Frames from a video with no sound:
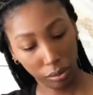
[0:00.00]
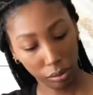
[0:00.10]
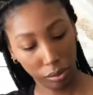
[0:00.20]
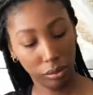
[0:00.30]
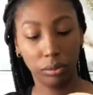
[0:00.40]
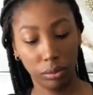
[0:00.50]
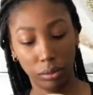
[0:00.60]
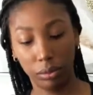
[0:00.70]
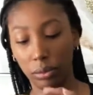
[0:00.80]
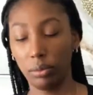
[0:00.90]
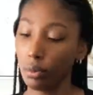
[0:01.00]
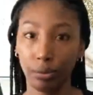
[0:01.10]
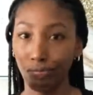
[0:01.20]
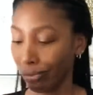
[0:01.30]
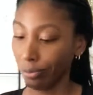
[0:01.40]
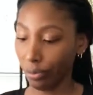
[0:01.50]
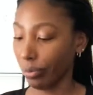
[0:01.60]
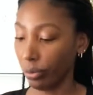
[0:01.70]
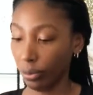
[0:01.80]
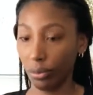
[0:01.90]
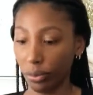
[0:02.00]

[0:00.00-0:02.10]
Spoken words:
But I do have a way that we're going to remove that.